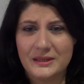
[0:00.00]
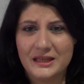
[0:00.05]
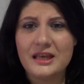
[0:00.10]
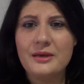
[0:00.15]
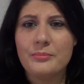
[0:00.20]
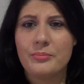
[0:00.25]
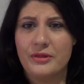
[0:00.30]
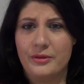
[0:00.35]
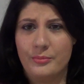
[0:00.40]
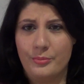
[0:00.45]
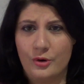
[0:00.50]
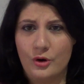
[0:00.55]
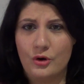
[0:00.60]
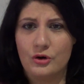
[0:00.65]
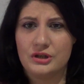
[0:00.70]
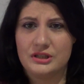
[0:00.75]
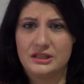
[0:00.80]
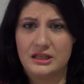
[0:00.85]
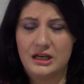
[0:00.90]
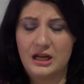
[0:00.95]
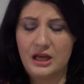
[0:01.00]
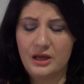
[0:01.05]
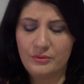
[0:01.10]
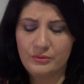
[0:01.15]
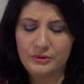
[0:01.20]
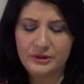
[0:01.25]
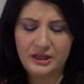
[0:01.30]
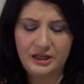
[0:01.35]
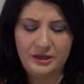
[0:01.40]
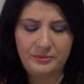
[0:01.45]
keep the box, and I
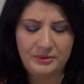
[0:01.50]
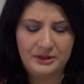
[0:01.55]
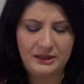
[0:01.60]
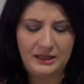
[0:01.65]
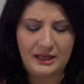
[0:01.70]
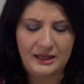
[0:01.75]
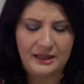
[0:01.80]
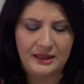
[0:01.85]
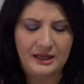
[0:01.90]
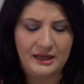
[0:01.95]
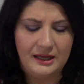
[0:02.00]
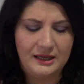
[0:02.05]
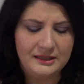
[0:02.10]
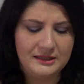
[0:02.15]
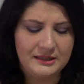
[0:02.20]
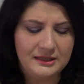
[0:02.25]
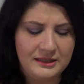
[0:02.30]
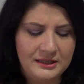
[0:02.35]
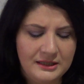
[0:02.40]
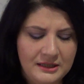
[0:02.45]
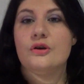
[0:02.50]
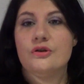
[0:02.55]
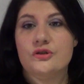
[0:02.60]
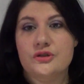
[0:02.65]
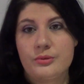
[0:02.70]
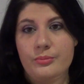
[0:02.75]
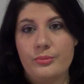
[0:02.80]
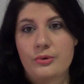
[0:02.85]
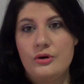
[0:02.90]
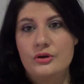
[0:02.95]
will keep it like that,
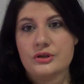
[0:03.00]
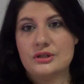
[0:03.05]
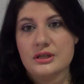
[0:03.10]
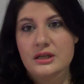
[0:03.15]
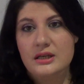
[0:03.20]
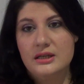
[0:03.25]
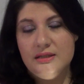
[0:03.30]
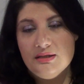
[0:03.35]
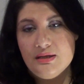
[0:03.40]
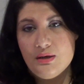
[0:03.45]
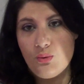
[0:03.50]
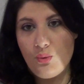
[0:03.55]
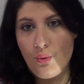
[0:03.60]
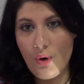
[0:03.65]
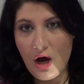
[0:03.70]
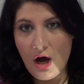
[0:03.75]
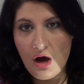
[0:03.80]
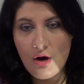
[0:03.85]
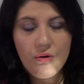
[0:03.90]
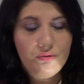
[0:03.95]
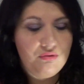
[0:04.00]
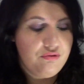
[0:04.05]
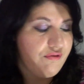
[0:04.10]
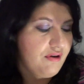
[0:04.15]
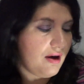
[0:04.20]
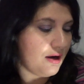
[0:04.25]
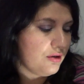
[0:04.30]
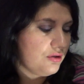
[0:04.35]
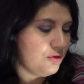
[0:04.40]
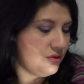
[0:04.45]
because the box is the wow
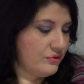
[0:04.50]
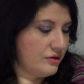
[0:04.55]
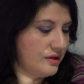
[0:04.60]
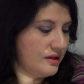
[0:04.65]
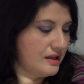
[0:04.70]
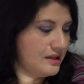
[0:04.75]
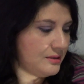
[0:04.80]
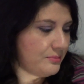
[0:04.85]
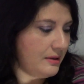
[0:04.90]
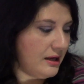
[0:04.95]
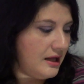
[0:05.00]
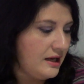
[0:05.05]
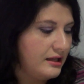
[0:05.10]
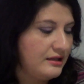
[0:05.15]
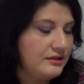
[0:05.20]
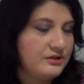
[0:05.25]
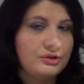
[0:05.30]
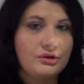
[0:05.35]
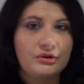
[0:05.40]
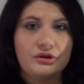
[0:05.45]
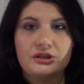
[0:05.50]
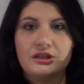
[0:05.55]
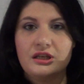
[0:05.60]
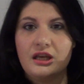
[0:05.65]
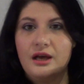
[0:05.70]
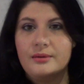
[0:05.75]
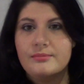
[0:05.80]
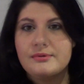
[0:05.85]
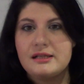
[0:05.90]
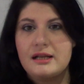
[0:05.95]
factor in this palette. So it
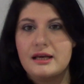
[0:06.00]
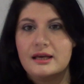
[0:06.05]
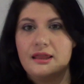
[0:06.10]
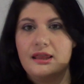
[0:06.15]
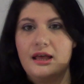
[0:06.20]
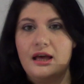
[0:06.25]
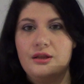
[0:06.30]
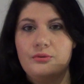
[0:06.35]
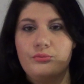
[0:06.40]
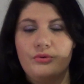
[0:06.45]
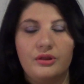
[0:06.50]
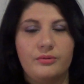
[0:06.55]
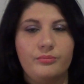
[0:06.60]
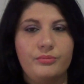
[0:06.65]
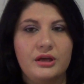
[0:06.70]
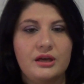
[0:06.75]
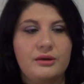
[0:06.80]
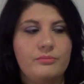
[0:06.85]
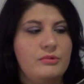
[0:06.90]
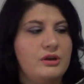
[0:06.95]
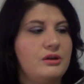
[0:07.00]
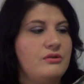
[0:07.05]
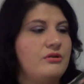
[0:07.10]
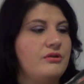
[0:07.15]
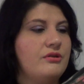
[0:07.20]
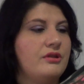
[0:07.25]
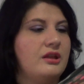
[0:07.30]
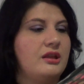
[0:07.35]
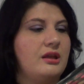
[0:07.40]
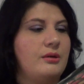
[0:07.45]
comes like that with a big
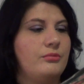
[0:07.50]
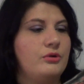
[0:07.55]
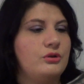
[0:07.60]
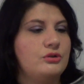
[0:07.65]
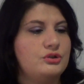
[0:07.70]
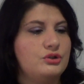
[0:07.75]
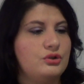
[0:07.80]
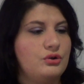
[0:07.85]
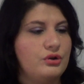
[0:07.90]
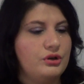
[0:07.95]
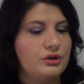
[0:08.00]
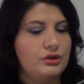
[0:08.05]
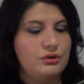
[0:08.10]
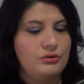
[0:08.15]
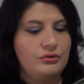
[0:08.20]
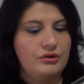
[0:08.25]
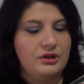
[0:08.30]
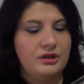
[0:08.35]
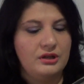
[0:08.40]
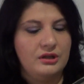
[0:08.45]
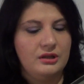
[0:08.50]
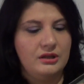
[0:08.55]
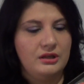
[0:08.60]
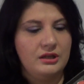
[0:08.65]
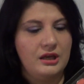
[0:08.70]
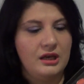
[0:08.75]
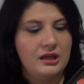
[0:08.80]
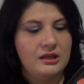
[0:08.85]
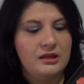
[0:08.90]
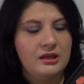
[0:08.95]
mirror that I'm not showing you
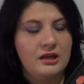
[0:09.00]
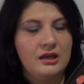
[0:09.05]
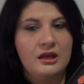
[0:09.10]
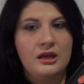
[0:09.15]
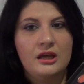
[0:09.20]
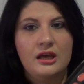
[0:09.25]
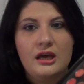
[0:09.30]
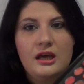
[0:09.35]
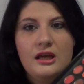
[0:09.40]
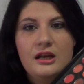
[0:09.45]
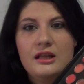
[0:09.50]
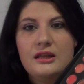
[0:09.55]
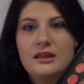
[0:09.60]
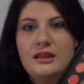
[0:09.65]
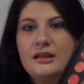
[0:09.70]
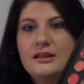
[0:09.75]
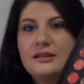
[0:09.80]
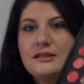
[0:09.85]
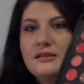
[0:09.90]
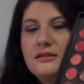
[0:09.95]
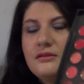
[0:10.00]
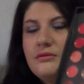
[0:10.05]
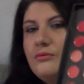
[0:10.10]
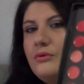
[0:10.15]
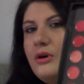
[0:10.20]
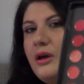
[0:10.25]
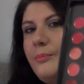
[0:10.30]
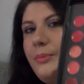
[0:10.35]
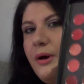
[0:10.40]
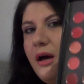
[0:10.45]
yet, and it is
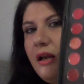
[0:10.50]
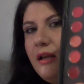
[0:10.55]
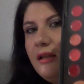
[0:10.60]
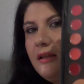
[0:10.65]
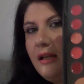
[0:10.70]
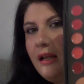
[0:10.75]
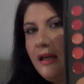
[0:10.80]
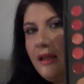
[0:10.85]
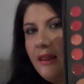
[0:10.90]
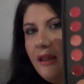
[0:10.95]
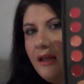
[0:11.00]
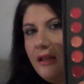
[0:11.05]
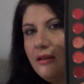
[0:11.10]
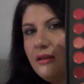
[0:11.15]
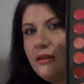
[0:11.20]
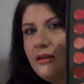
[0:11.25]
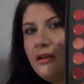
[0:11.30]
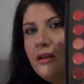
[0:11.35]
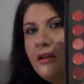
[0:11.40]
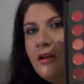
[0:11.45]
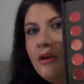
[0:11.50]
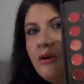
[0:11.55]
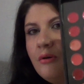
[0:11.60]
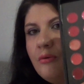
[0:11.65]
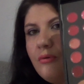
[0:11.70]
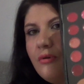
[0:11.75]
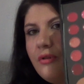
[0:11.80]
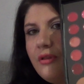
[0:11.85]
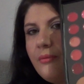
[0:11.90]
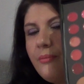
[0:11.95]
a palette like that
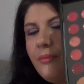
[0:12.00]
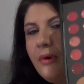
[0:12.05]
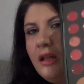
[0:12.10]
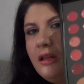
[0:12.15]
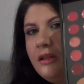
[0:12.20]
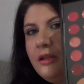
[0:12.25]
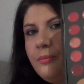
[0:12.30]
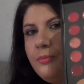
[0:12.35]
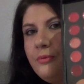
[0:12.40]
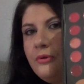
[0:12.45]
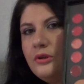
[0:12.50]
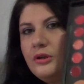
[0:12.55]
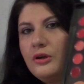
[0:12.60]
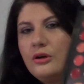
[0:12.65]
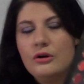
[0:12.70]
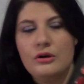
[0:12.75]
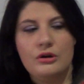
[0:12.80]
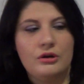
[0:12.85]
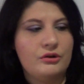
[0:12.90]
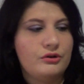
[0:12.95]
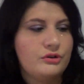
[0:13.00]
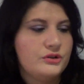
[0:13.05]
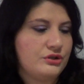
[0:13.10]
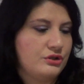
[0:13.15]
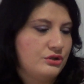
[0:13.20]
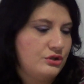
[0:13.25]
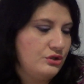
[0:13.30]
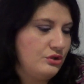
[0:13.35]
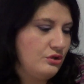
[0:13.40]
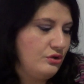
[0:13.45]
with the multiple colors.
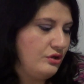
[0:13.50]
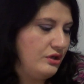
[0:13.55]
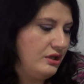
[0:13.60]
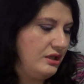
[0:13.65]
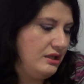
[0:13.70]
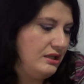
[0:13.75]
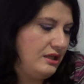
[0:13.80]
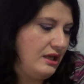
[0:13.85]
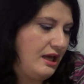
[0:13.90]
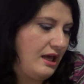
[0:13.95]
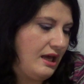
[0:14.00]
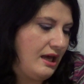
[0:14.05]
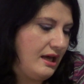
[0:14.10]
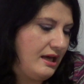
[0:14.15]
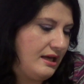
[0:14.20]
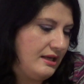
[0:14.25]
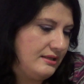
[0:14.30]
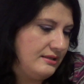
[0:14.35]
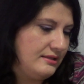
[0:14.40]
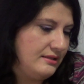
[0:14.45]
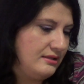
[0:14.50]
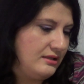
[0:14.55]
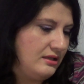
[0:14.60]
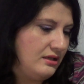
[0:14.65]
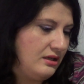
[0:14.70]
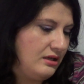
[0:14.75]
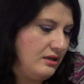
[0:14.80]
So it has